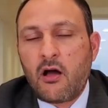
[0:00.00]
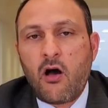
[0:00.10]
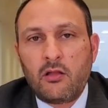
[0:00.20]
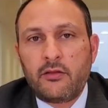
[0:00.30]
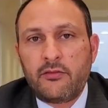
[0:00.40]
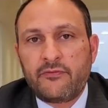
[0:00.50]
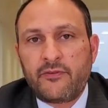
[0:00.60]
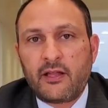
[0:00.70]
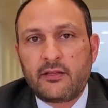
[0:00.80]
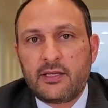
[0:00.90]
all other
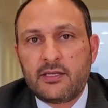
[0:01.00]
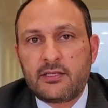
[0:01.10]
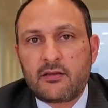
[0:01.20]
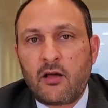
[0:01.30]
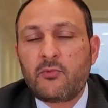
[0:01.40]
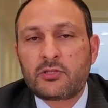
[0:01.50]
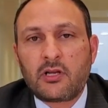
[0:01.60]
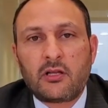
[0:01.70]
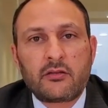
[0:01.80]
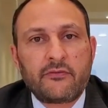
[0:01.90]
felonies, almost
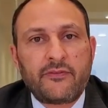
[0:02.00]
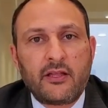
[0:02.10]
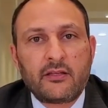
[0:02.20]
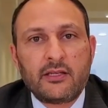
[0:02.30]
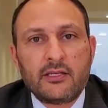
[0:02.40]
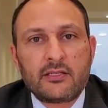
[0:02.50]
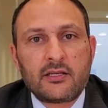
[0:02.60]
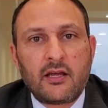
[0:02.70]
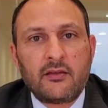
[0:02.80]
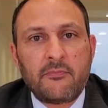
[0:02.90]
all other felonies,
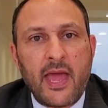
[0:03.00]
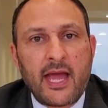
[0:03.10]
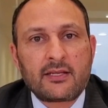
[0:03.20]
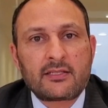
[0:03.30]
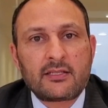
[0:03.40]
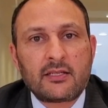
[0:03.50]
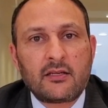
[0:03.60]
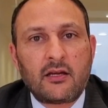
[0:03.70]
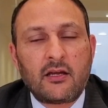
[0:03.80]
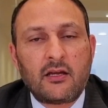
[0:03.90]
the max
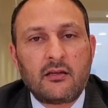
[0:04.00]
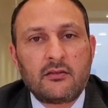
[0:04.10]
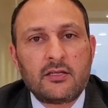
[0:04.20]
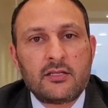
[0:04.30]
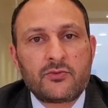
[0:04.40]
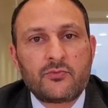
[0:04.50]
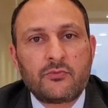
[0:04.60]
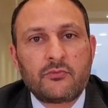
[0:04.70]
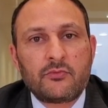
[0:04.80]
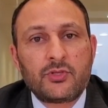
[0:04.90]
is
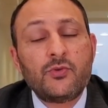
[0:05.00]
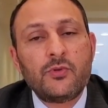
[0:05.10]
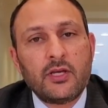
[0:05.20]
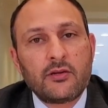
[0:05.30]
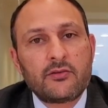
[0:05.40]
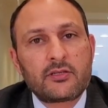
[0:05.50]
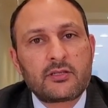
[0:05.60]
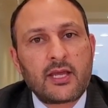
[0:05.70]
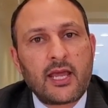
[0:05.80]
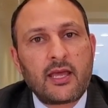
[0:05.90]
2
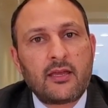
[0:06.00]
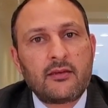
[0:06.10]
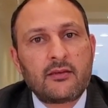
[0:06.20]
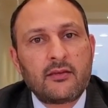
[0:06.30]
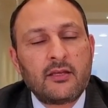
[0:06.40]
years. And